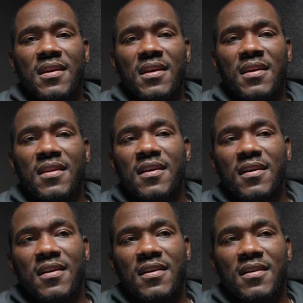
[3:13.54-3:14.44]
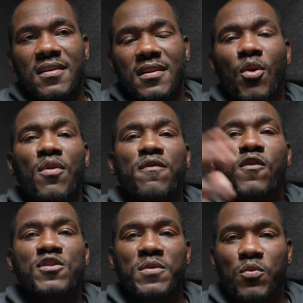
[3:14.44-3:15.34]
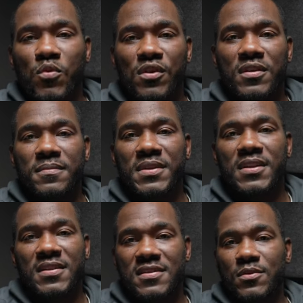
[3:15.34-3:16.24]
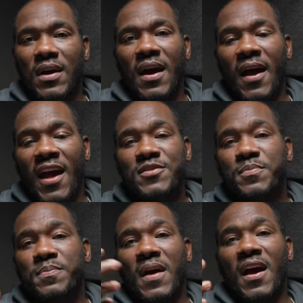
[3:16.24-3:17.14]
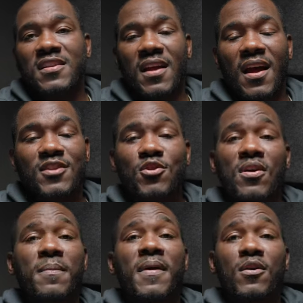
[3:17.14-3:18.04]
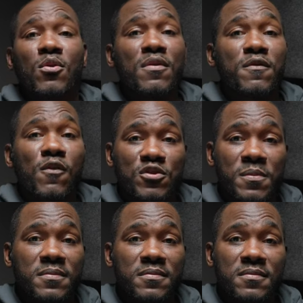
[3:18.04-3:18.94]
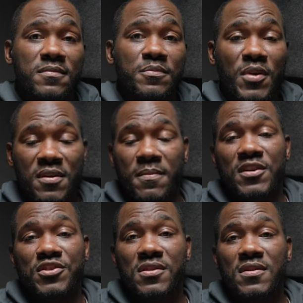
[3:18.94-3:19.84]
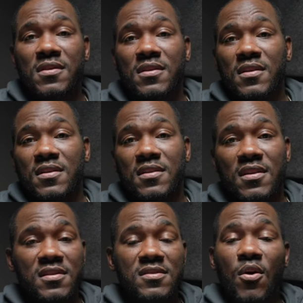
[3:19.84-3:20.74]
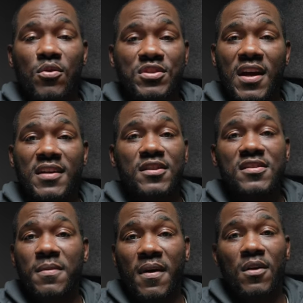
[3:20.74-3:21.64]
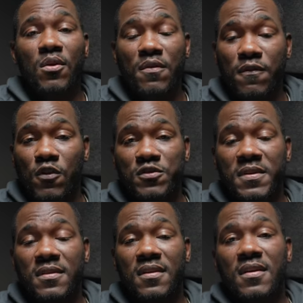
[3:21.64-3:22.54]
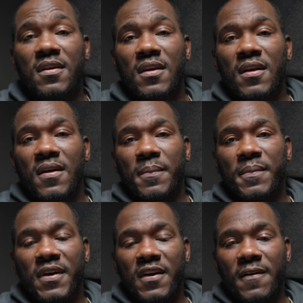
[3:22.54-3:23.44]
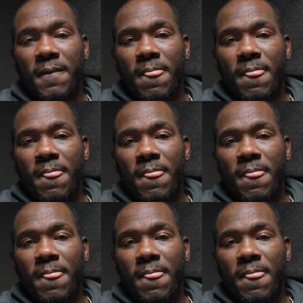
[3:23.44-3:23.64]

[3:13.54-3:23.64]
in the law enforcement world, because I talk about law enforcement pretty much. This whole channel is about law enforcement. But